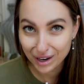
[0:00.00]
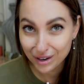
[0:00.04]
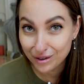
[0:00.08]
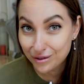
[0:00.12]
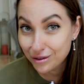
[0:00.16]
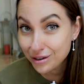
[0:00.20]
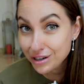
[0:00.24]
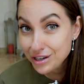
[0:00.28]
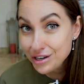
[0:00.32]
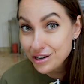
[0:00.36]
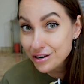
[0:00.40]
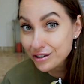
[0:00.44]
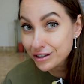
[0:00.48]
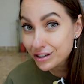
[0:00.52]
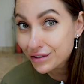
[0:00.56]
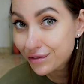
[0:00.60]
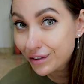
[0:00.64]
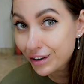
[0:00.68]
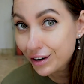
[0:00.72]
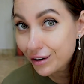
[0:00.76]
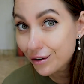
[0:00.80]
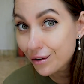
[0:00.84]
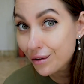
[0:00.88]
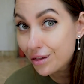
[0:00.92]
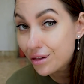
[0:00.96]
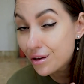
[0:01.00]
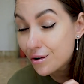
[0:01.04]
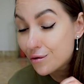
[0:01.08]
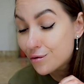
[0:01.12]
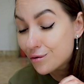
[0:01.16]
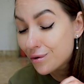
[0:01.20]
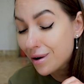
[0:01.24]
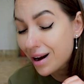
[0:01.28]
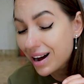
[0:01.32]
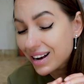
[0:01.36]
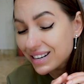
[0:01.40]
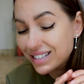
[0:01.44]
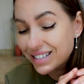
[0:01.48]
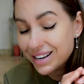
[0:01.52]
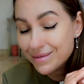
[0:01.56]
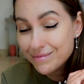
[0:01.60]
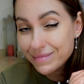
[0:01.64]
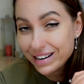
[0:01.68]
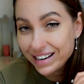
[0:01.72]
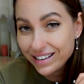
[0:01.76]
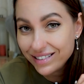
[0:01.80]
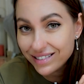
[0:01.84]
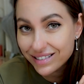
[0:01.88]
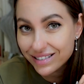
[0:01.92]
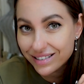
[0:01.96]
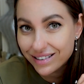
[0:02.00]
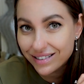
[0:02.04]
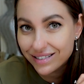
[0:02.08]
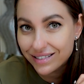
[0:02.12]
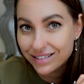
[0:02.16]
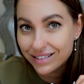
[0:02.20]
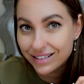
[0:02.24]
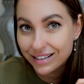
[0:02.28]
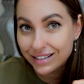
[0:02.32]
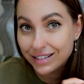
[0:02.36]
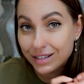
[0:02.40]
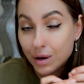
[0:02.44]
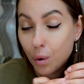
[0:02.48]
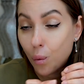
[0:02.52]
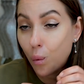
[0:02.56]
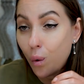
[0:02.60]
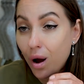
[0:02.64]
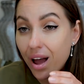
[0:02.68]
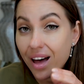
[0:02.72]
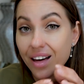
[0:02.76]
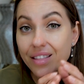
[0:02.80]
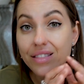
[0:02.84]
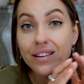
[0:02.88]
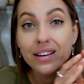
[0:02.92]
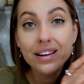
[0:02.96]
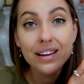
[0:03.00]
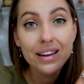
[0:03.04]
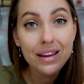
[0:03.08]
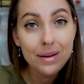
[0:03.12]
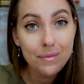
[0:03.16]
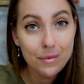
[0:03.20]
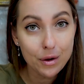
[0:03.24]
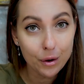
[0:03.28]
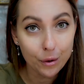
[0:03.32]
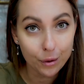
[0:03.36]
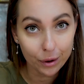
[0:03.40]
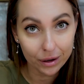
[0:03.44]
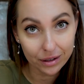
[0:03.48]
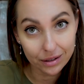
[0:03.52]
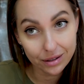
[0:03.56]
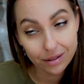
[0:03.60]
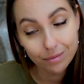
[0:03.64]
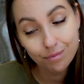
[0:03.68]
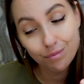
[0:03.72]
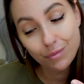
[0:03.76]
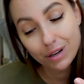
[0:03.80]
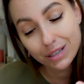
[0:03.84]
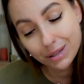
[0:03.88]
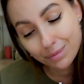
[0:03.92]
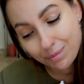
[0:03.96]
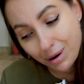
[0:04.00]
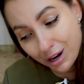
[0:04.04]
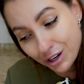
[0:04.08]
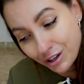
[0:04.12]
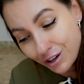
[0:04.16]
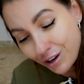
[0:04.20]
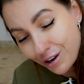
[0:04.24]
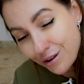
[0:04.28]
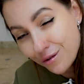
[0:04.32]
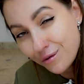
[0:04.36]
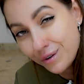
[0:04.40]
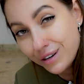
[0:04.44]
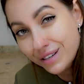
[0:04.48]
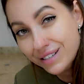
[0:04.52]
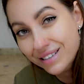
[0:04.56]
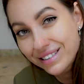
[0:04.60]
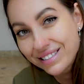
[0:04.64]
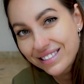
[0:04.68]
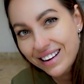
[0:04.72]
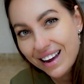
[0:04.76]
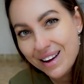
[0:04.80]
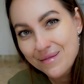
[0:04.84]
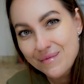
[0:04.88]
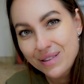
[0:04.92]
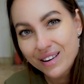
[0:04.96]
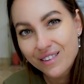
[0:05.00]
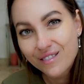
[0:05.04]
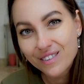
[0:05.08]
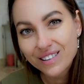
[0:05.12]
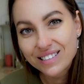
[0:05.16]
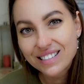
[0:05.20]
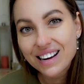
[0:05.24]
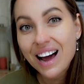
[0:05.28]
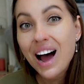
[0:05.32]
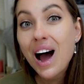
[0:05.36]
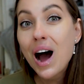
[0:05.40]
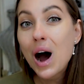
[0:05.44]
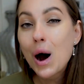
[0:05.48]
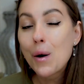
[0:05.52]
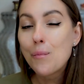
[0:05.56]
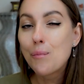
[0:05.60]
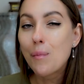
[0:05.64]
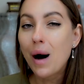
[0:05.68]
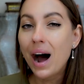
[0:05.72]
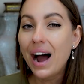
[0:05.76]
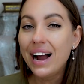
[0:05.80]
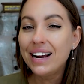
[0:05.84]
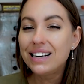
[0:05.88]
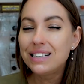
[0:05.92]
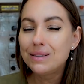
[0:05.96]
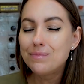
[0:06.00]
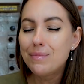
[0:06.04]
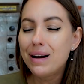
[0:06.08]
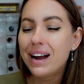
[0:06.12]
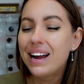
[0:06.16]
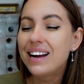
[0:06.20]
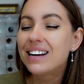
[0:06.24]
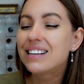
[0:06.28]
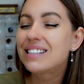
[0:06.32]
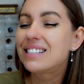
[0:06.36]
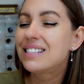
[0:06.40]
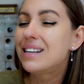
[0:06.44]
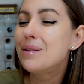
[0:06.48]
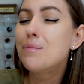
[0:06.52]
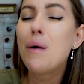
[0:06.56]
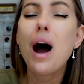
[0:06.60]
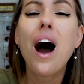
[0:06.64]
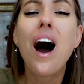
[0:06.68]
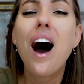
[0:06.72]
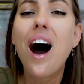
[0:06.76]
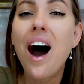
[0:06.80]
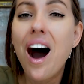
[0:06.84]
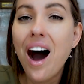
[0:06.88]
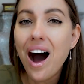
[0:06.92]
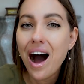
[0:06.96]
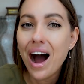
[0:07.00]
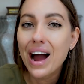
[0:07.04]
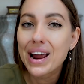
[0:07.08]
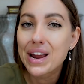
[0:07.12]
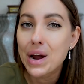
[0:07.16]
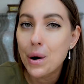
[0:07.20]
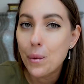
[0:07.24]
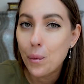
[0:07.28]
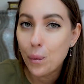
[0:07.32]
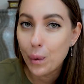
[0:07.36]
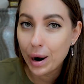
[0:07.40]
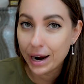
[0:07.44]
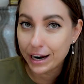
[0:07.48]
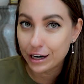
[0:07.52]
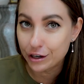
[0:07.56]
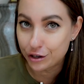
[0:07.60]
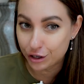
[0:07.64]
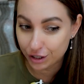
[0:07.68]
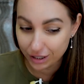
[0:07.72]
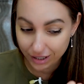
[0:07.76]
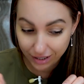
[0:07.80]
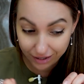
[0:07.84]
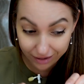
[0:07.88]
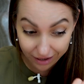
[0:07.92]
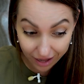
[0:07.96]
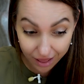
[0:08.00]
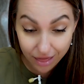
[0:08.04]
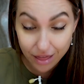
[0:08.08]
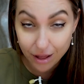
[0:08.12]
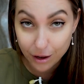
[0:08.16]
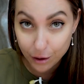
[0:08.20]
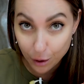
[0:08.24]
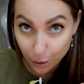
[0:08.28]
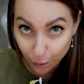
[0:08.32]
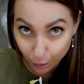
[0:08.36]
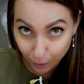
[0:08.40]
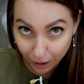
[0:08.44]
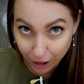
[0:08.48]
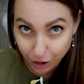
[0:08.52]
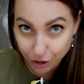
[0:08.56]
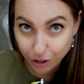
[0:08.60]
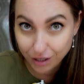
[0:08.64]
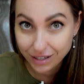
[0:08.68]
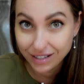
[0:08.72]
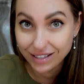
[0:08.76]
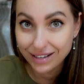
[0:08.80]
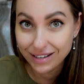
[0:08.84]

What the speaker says: good news for you, there are some instances where the immigrants, especially recent immigrants, might make some higher wages than the Norwegians